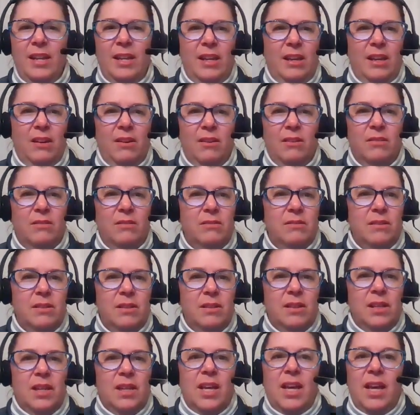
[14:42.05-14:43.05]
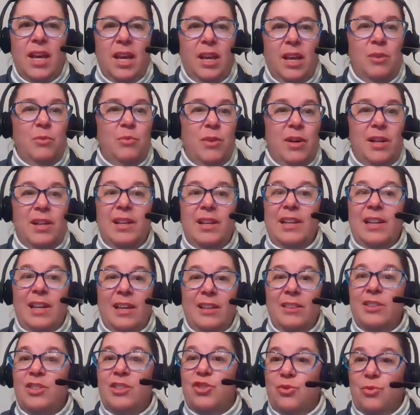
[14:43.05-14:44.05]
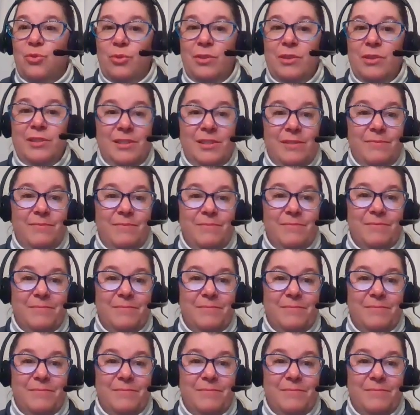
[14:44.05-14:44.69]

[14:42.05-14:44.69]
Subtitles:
here. And what? Again, the chores.